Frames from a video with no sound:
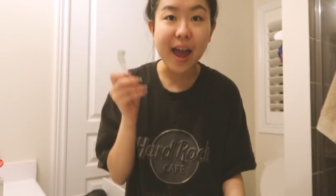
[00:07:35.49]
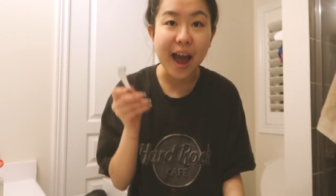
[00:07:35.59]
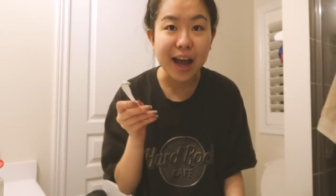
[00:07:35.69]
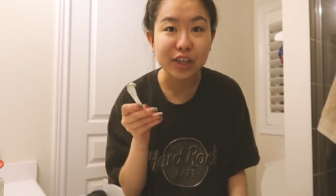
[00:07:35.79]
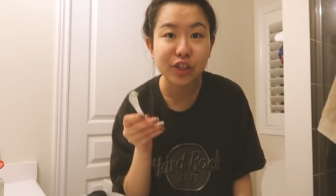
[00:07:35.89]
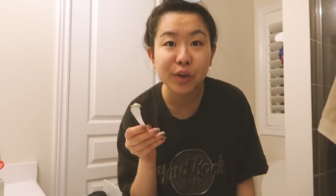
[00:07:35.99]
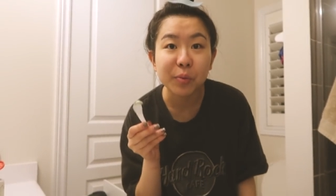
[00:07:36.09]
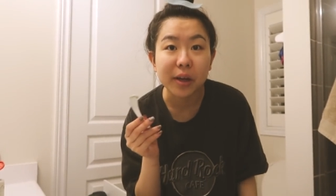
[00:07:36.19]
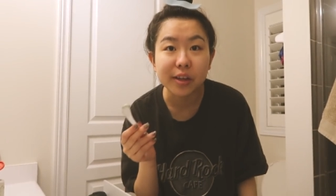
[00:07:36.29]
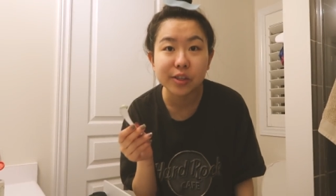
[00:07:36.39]
I actually
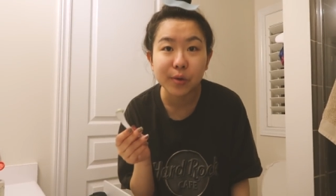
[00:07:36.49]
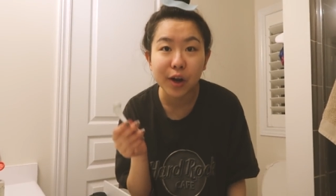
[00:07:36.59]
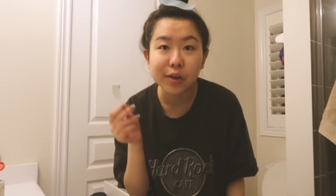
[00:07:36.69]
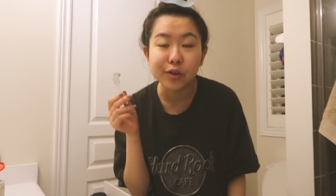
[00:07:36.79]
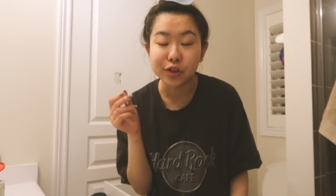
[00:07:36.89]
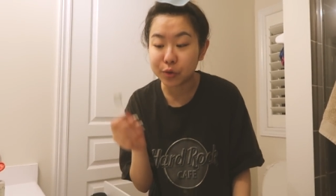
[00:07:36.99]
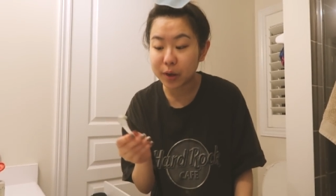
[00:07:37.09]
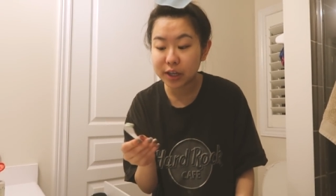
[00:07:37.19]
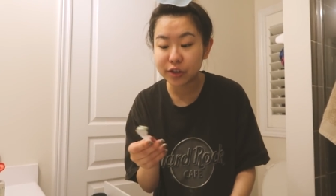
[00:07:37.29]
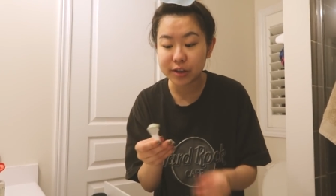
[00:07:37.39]
read this wrong. You do
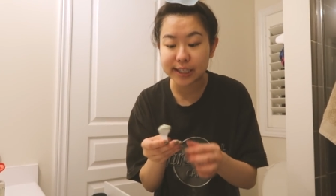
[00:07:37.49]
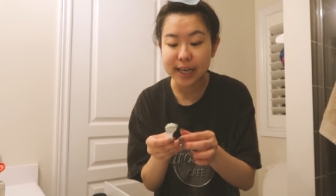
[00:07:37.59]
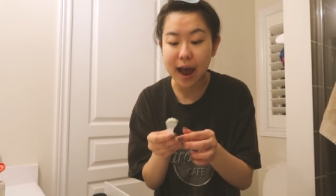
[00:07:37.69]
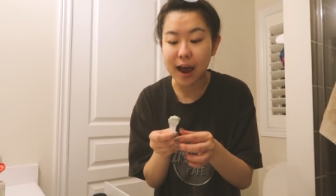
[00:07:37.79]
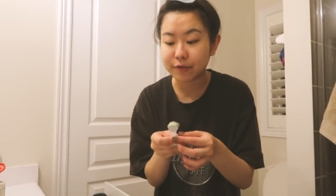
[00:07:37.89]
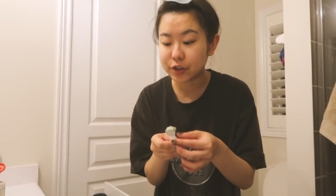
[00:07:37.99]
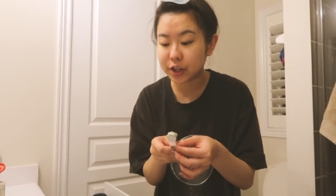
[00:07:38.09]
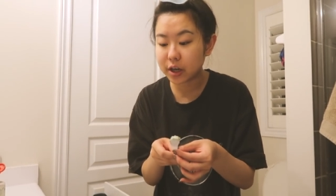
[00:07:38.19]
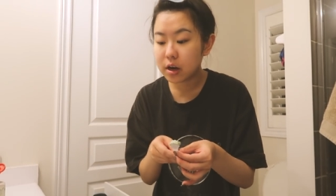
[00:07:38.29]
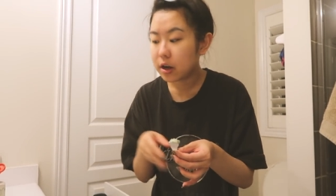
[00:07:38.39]
want to do this
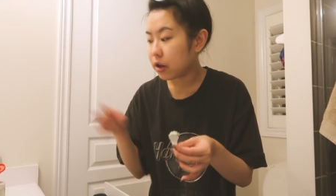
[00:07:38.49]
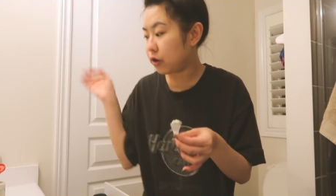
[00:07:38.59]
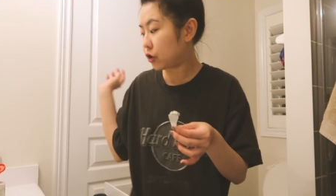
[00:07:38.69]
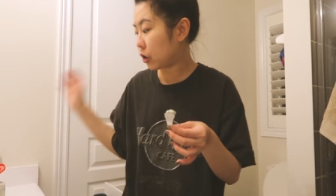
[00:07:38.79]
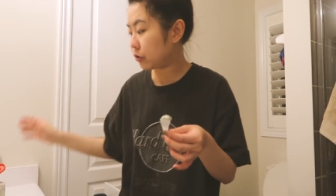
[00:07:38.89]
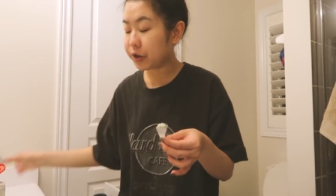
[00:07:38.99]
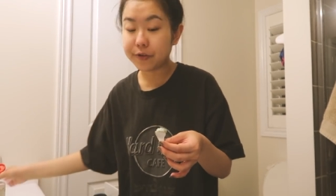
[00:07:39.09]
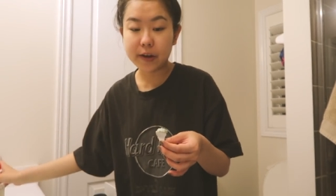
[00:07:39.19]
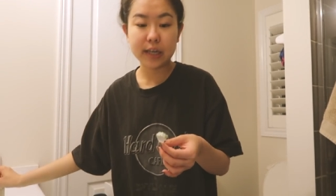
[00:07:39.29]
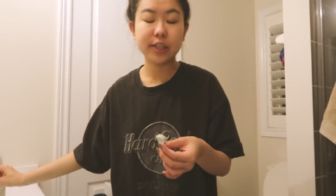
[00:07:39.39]
after you toned
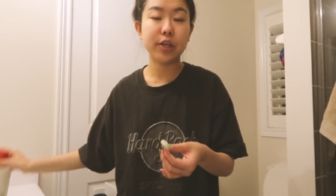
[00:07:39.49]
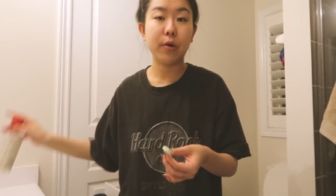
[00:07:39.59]
your face.